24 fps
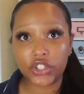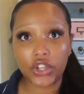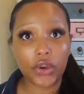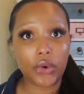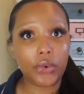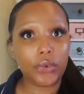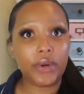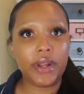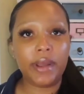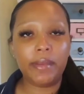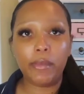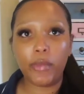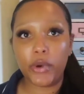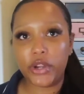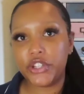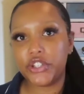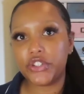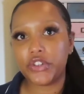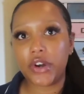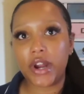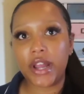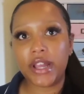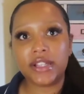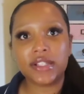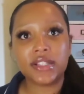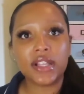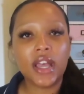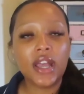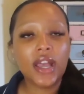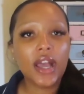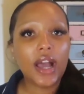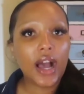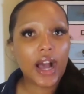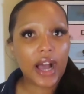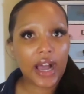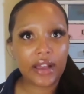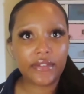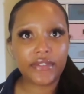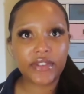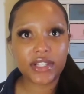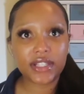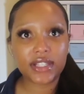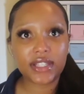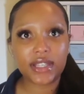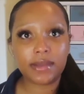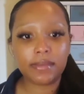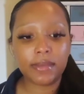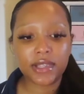tone, and moisturize.
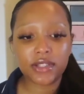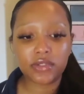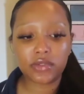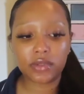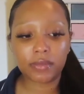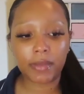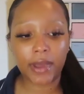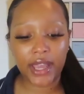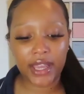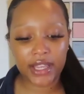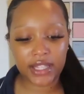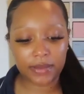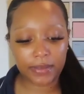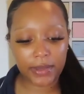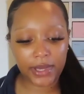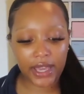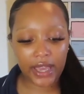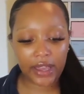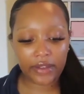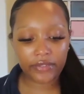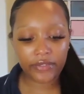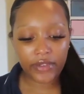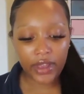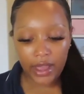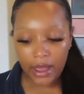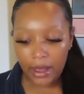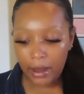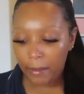Obviously mixed with my SPF.